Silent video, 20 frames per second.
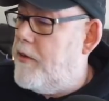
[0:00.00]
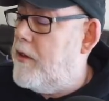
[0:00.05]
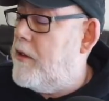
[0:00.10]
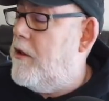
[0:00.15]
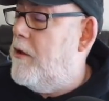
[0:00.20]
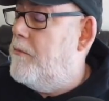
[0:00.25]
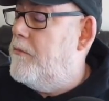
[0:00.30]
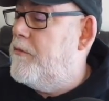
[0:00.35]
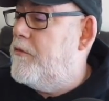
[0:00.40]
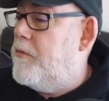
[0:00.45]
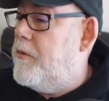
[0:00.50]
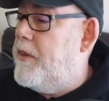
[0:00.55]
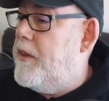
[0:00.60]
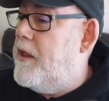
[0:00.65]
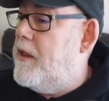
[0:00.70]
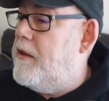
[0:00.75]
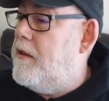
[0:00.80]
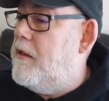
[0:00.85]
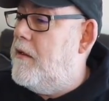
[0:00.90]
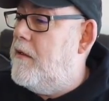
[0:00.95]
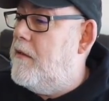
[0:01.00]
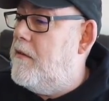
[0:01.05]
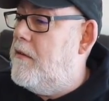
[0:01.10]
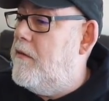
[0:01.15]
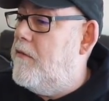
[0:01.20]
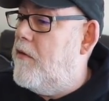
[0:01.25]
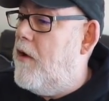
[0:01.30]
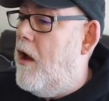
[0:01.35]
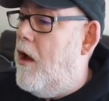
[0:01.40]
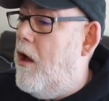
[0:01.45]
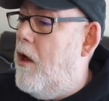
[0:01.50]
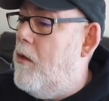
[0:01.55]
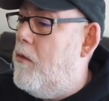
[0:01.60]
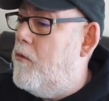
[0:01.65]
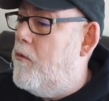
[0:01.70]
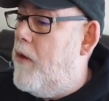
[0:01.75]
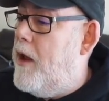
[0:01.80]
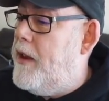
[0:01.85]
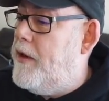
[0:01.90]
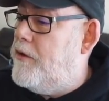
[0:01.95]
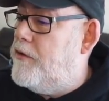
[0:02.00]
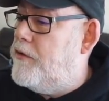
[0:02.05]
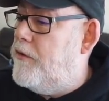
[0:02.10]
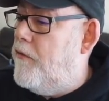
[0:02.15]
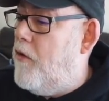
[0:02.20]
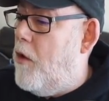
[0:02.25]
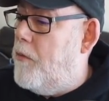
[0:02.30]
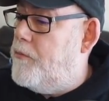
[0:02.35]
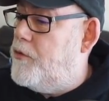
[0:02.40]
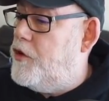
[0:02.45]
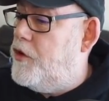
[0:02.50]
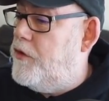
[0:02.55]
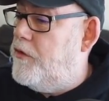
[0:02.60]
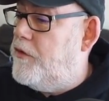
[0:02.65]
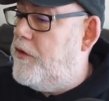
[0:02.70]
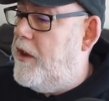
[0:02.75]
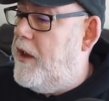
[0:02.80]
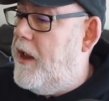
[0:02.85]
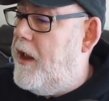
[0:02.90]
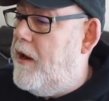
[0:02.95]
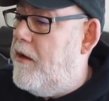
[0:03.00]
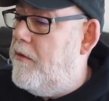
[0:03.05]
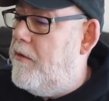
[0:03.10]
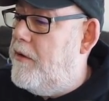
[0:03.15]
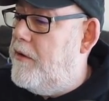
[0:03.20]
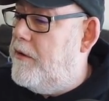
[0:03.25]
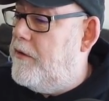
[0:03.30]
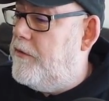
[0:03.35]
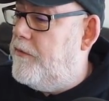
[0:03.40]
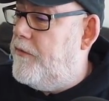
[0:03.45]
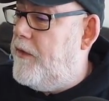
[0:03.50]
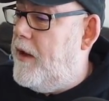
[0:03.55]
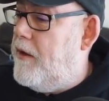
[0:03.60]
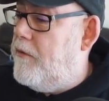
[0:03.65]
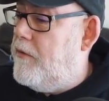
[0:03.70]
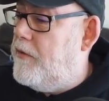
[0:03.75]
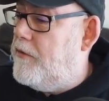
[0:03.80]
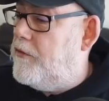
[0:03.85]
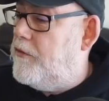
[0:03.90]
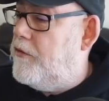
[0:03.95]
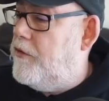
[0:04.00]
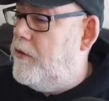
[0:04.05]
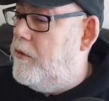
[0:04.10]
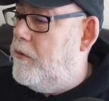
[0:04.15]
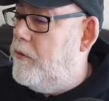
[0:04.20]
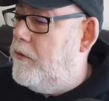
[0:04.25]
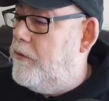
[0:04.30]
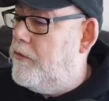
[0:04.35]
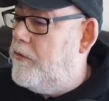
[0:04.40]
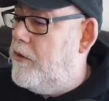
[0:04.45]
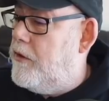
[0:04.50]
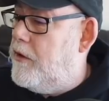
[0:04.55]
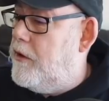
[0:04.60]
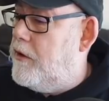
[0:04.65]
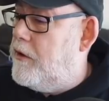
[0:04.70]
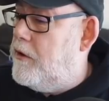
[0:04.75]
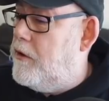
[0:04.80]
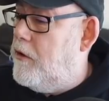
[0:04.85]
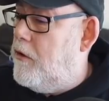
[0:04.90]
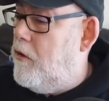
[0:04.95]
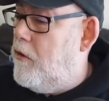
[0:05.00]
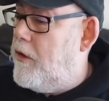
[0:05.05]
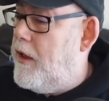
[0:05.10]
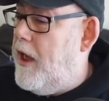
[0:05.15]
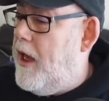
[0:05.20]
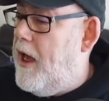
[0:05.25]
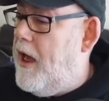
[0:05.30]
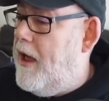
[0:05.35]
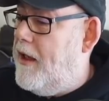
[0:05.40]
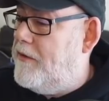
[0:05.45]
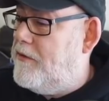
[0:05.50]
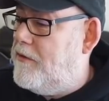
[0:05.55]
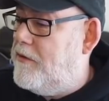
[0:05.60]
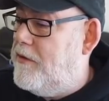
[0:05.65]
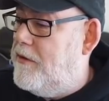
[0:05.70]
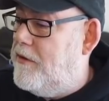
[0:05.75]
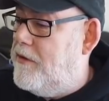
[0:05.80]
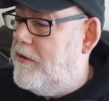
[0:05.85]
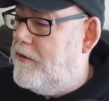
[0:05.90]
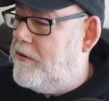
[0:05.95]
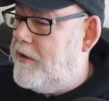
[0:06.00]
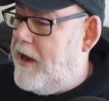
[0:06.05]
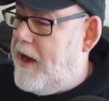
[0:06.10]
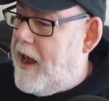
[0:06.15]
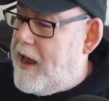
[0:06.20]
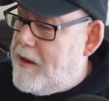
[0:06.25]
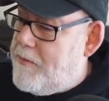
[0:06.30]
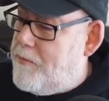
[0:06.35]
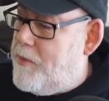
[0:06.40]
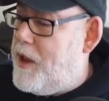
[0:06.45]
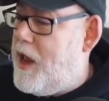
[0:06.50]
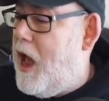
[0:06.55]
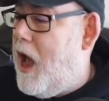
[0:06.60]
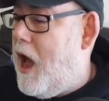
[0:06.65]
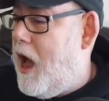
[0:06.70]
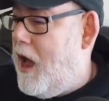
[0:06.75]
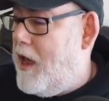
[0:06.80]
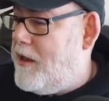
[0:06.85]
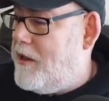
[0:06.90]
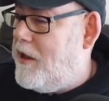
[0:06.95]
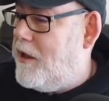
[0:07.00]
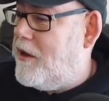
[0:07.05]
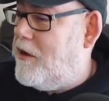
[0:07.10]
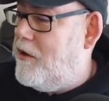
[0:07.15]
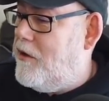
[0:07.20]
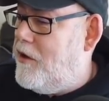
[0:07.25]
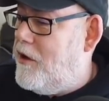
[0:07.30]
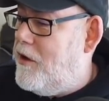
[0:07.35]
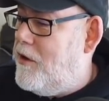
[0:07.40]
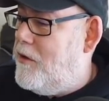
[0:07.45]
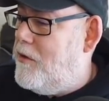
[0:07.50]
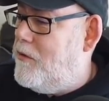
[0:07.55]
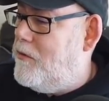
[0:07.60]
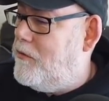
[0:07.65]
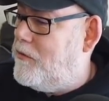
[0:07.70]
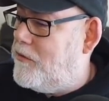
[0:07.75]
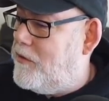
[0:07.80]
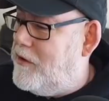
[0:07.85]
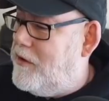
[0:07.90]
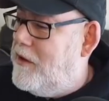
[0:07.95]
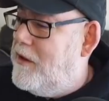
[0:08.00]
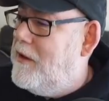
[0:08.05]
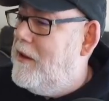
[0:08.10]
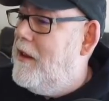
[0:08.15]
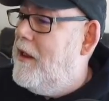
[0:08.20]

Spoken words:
that comes with it. You've got a whole range of options here, and there's various tools that you can look at, and there's an API you can use, and